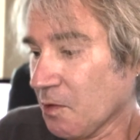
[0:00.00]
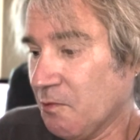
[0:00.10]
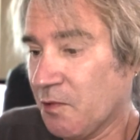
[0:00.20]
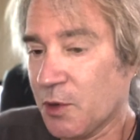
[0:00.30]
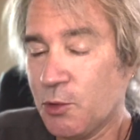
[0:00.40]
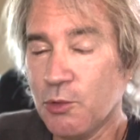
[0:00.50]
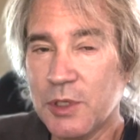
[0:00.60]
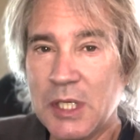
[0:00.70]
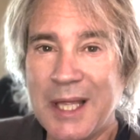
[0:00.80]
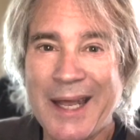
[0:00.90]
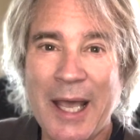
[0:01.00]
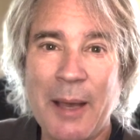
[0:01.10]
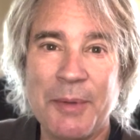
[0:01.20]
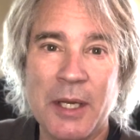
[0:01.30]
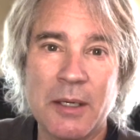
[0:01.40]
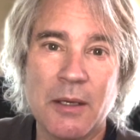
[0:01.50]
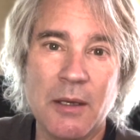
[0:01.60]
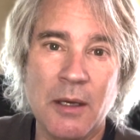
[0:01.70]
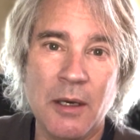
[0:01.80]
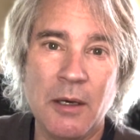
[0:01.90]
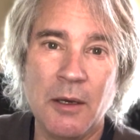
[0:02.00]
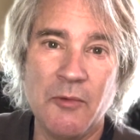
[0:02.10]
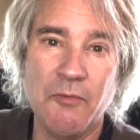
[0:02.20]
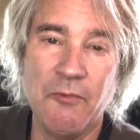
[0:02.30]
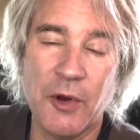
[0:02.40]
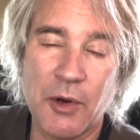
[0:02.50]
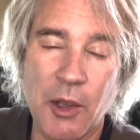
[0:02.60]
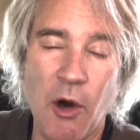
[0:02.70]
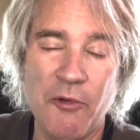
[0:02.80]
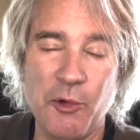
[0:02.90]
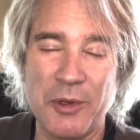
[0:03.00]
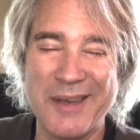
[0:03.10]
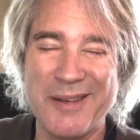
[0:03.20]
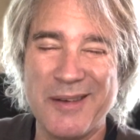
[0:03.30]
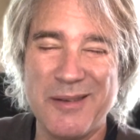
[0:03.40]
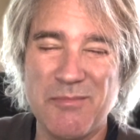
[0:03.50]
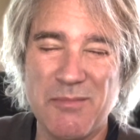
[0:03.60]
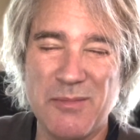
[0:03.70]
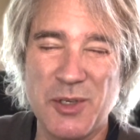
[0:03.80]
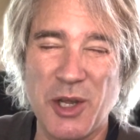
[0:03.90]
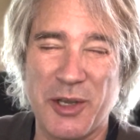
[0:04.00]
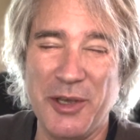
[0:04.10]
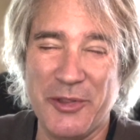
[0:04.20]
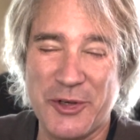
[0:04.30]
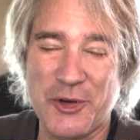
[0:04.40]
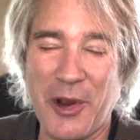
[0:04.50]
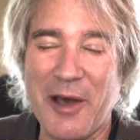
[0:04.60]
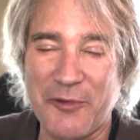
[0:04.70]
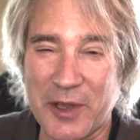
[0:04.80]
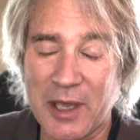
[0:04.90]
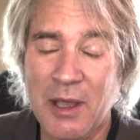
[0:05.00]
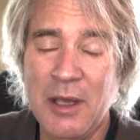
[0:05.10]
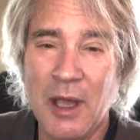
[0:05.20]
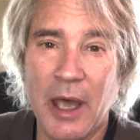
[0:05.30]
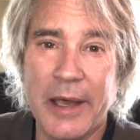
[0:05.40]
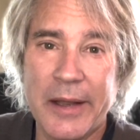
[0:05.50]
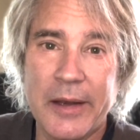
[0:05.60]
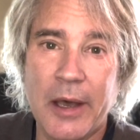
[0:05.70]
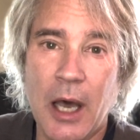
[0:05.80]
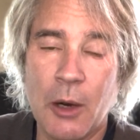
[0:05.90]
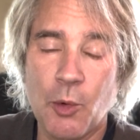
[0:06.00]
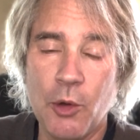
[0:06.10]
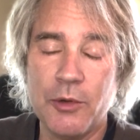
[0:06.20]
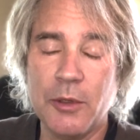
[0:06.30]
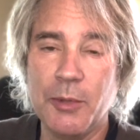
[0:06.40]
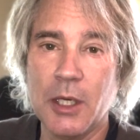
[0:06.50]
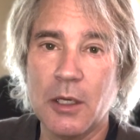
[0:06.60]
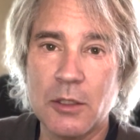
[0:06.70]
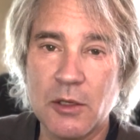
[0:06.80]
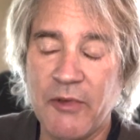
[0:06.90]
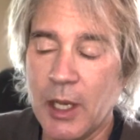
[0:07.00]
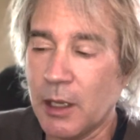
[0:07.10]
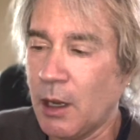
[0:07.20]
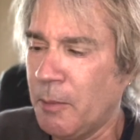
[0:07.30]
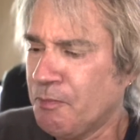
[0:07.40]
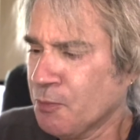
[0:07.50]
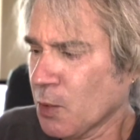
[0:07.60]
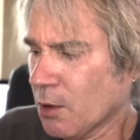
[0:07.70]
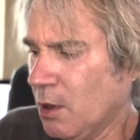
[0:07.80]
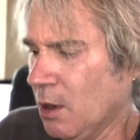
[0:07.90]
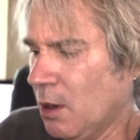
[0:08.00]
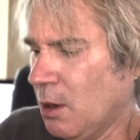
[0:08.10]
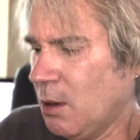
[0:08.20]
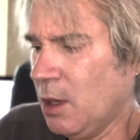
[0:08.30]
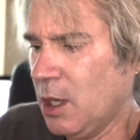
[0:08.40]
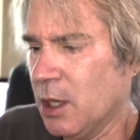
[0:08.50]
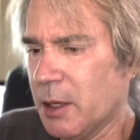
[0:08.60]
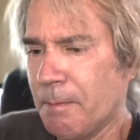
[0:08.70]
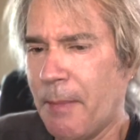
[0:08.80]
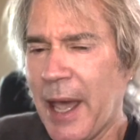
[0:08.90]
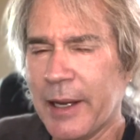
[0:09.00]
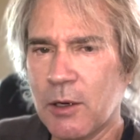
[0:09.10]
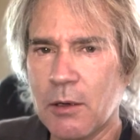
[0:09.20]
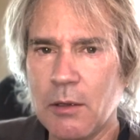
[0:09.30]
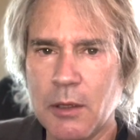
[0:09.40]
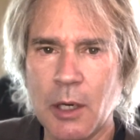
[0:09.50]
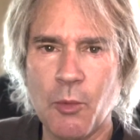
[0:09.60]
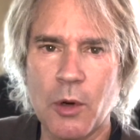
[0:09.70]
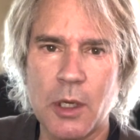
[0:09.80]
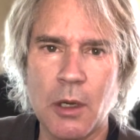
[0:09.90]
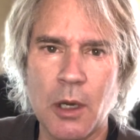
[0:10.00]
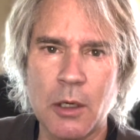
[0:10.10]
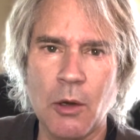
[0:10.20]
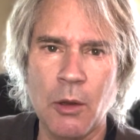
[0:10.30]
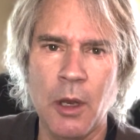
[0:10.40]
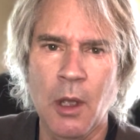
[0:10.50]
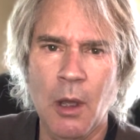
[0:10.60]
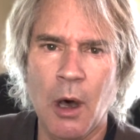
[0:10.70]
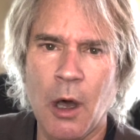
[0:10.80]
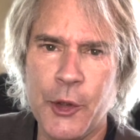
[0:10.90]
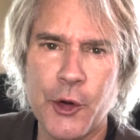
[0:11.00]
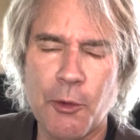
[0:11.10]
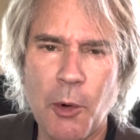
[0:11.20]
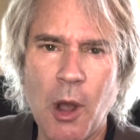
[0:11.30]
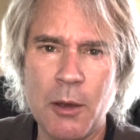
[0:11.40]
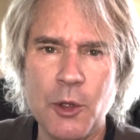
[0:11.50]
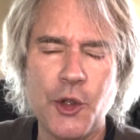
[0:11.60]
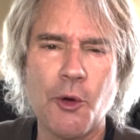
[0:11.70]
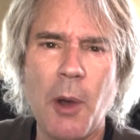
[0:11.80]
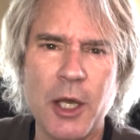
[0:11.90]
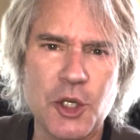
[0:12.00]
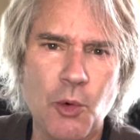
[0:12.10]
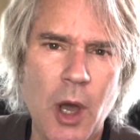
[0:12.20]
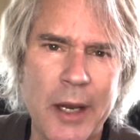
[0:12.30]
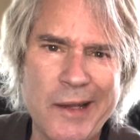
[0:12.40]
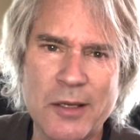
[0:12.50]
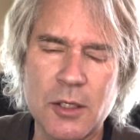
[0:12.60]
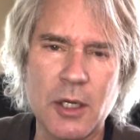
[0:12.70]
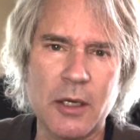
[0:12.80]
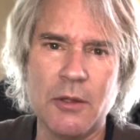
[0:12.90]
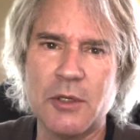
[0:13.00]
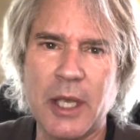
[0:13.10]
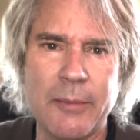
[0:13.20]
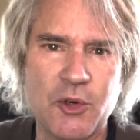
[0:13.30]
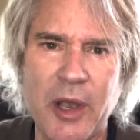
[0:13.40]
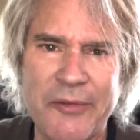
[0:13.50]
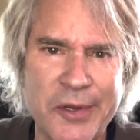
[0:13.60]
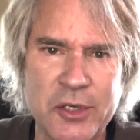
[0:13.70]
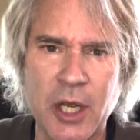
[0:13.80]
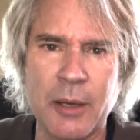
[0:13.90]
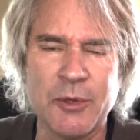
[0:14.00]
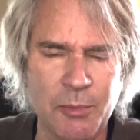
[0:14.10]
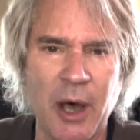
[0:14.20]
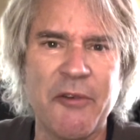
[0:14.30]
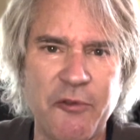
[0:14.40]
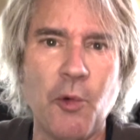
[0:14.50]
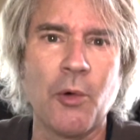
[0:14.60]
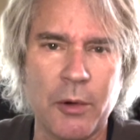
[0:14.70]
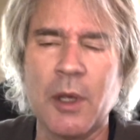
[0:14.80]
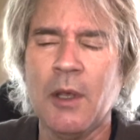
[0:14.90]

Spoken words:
Very cool to see that happening. Very awful to get stuck in the traffic. And I wrote the beginnings of a hit banger that I'm working on called Your Maserati is Stuck in the Same Traffic Jam as My Ford.